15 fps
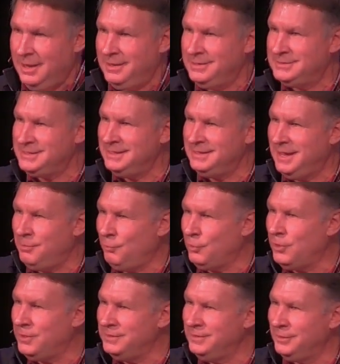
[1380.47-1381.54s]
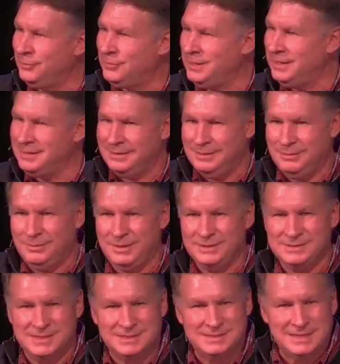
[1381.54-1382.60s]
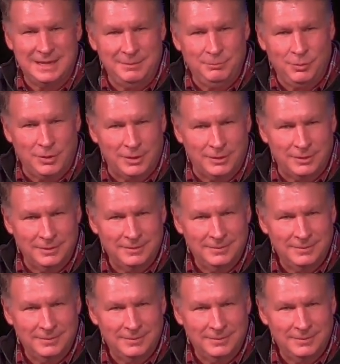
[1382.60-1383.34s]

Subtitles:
You see that word in the Greek is the same word.